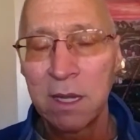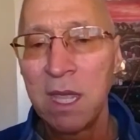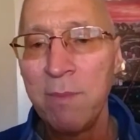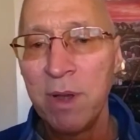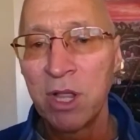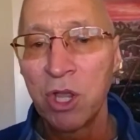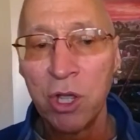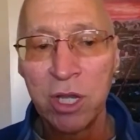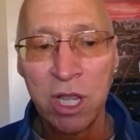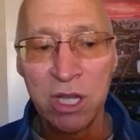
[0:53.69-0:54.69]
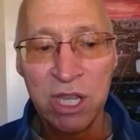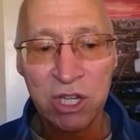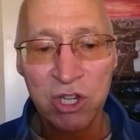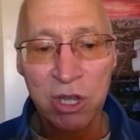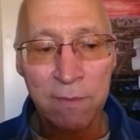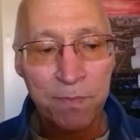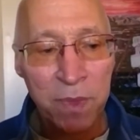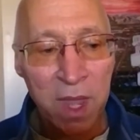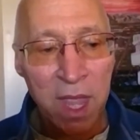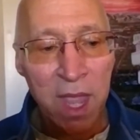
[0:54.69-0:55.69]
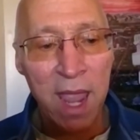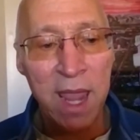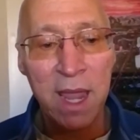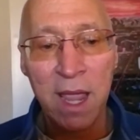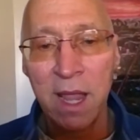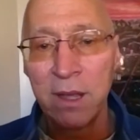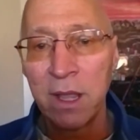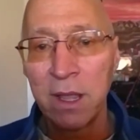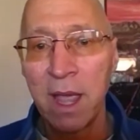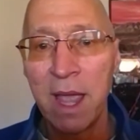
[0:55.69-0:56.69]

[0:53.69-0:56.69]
keep it in good condition and